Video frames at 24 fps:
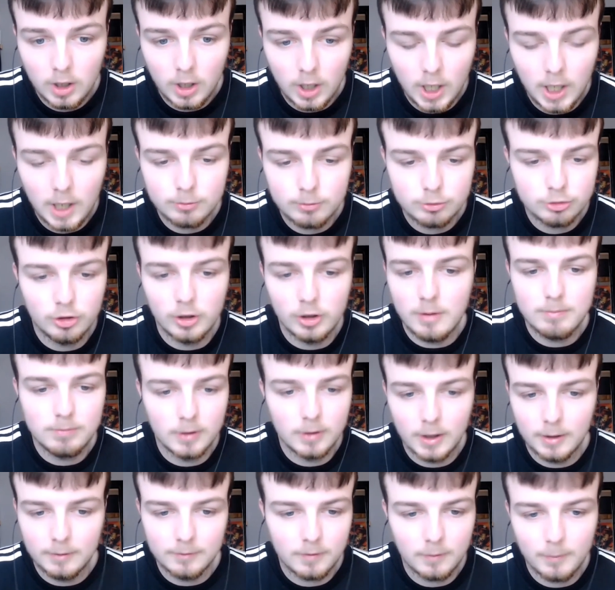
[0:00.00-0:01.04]
absolutely
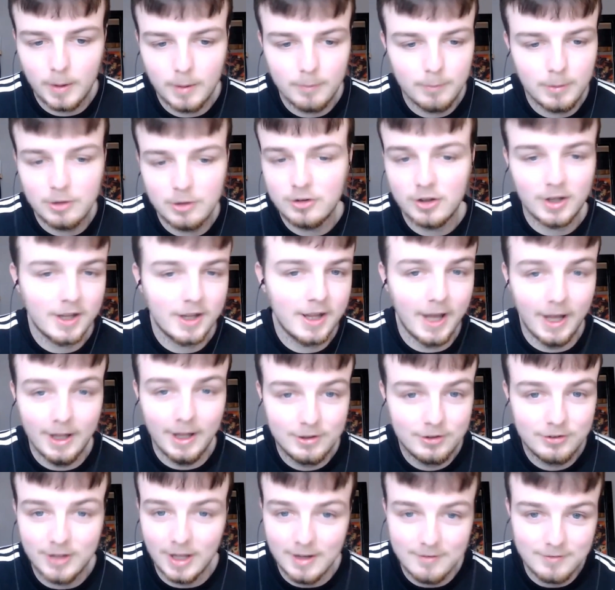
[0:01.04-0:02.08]
brilliant for him. He's going to get
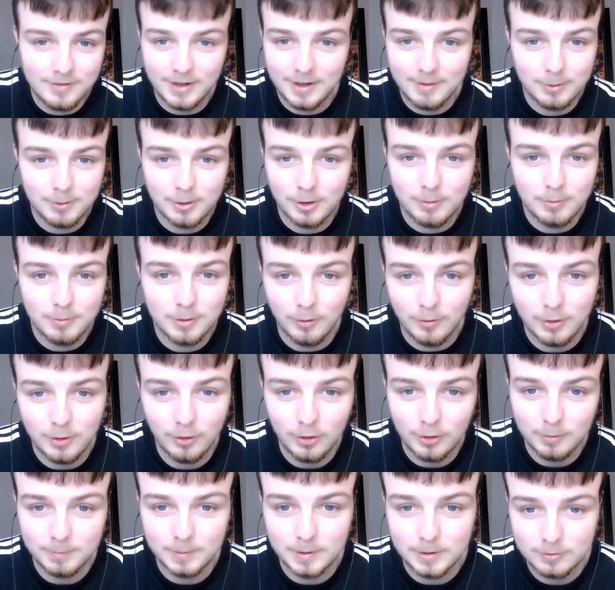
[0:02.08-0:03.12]
a 7 even though he's only
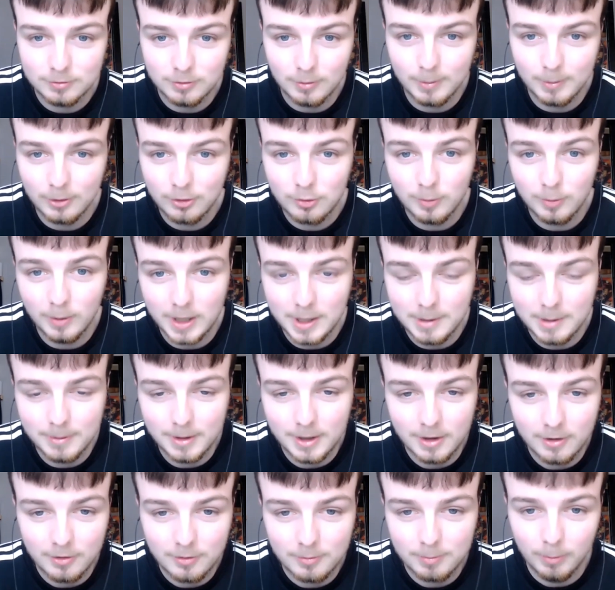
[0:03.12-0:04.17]
on the pitch for about 20
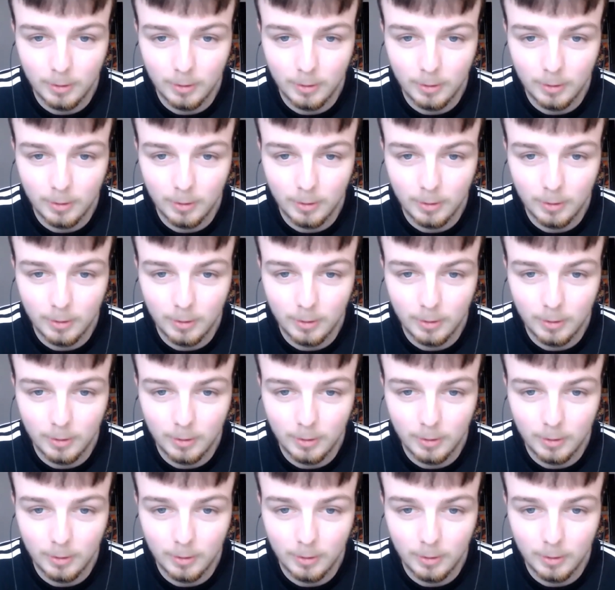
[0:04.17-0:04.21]
minutes.